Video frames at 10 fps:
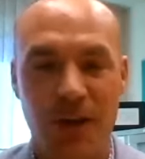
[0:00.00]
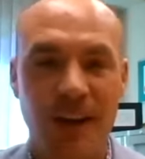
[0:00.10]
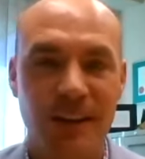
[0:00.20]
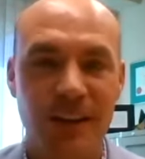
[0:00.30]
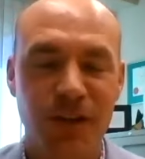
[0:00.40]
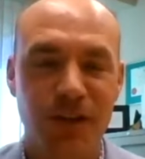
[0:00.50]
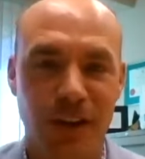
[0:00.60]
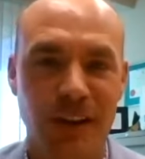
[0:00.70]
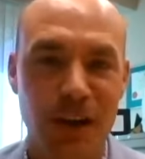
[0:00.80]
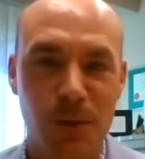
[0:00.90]
think this is a
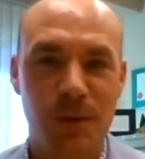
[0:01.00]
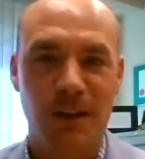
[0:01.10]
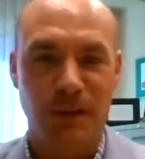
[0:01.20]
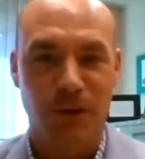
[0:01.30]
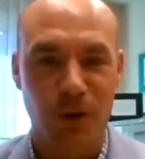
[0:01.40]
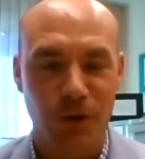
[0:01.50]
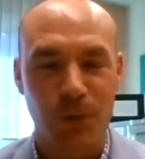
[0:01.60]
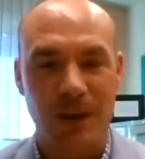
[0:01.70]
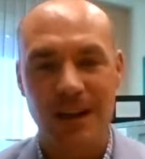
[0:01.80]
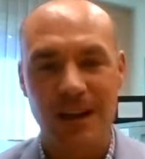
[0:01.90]
little bit of reversal,
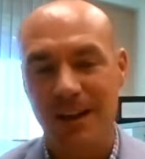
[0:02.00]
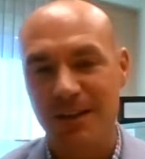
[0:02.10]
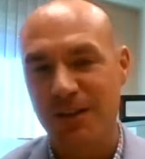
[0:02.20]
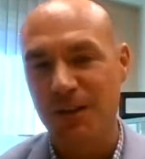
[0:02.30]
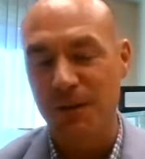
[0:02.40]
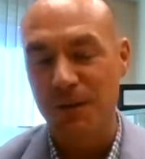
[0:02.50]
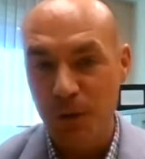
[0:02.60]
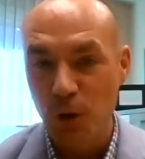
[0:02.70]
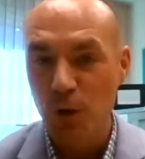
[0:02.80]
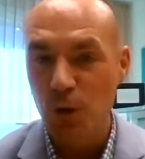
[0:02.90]
because the
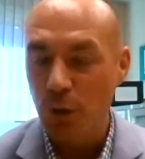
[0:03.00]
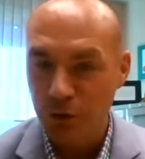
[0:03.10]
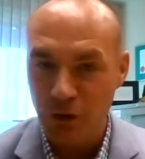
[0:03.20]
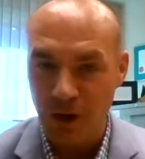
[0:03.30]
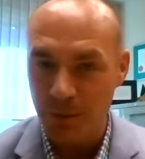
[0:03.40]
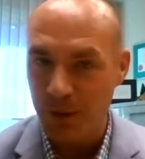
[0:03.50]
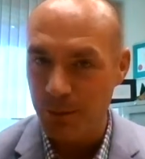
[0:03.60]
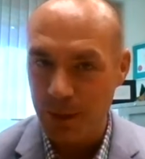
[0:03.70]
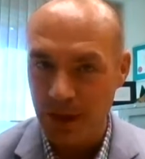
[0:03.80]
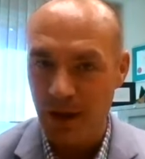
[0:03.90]
food will trump the
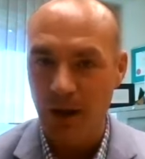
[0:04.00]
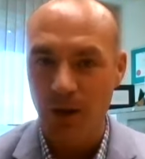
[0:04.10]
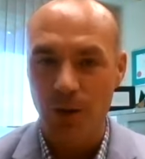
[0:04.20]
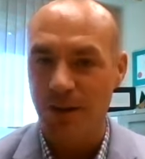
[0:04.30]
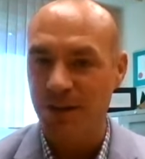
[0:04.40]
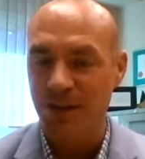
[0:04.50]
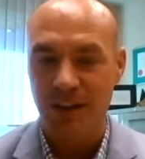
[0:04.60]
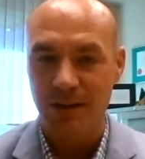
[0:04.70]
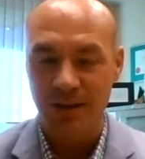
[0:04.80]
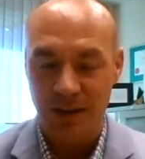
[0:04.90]
pill or the
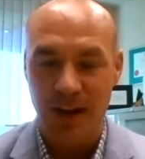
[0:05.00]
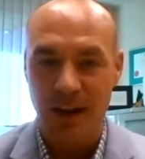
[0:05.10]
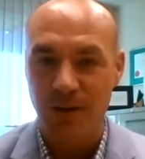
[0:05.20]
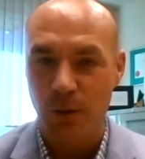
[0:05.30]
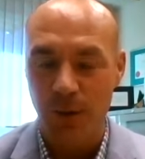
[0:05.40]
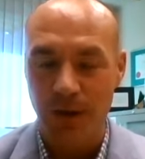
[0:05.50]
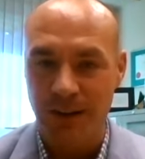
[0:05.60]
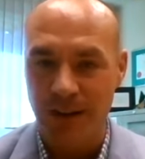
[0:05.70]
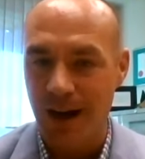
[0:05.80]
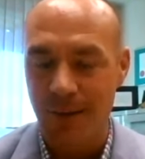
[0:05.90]
sy- synthetic form every
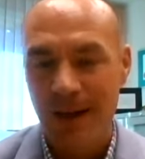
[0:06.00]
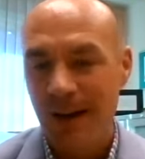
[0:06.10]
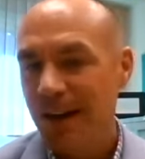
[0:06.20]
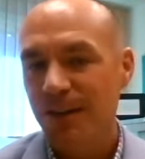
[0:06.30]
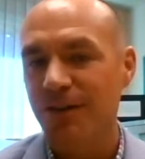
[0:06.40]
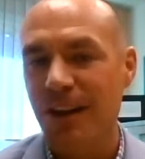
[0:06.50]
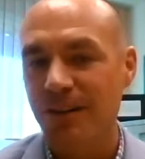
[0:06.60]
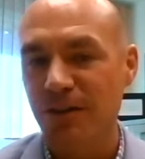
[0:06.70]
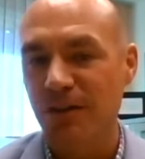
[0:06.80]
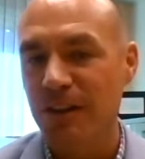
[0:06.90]
time. There's
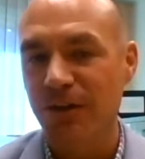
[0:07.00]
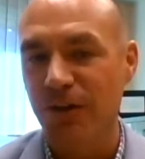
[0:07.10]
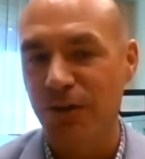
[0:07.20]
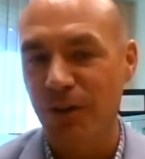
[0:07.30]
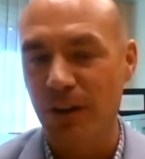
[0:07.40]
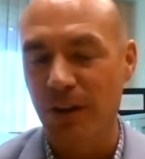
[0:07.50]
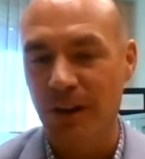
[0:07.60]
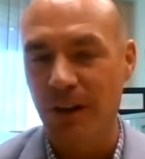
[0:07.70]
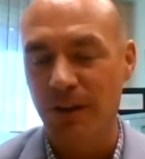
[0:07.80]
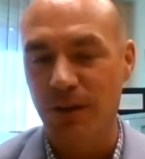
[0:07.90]
excellent research out of
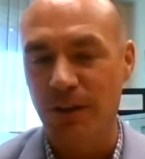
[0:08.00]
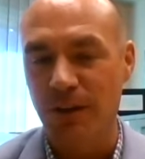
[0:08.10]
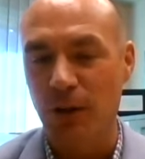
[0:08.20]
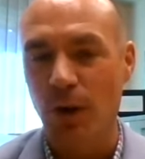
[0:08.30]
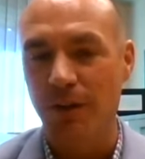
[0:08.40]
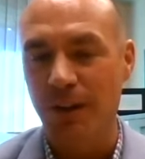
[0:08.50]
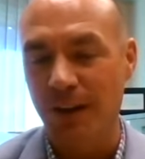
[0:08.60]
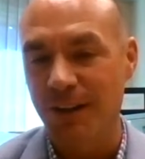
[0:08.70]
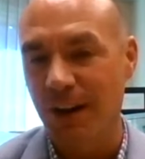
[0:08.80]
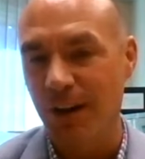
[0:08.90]
uh, University of Guelph in
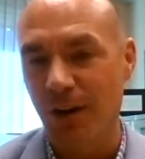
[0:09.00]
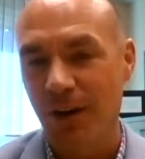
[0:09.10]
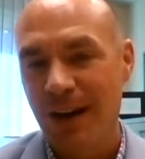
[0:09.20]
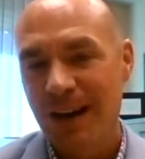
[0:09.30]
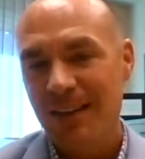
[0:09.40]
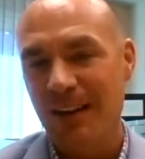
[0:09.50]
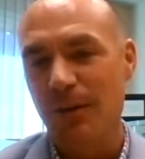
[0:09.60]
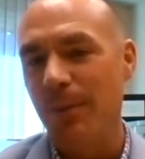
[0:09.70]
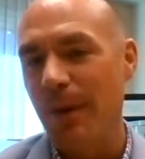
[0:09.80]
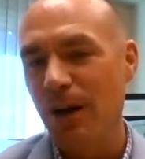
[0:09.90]
Ontario that
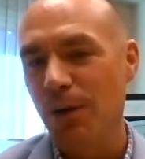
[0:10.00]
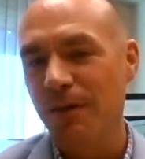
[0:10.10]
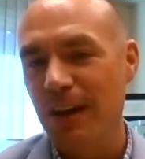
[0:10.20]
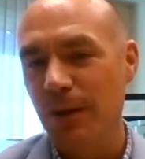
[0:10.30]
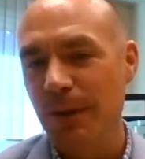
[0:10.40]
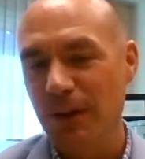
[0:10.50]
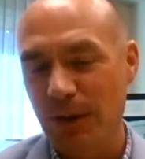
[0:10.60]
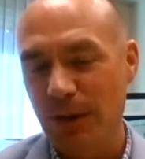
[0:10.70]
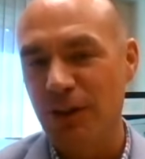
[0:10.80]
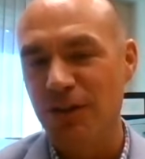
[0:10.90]
the bioavailability
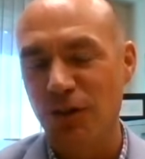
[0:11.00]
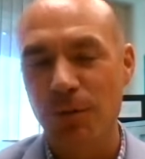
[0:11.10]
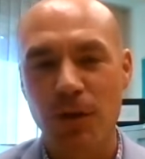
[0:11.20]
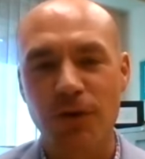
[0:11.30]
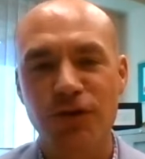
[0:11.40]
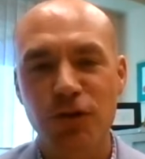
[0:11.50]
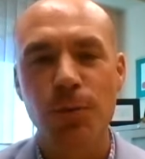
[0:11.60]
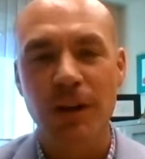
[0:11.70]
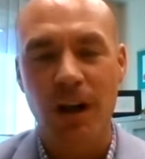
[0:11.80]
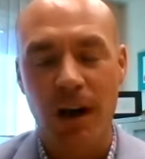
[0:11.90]
when you're consuming those
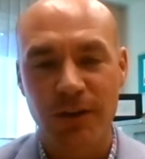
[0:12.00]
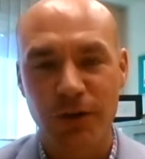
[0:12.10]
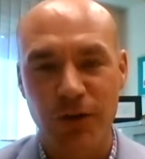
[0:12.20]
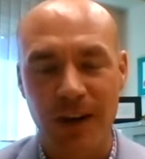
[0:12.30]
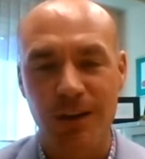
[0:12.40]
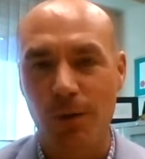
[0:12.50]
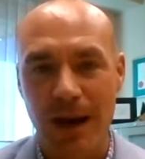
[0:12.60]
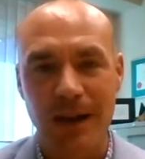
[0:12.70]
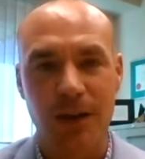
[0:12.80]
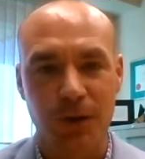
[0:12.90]
super concentrated
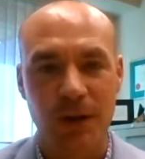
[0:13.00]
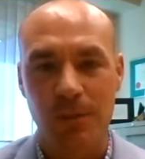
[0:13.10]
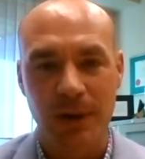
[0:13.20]
omega three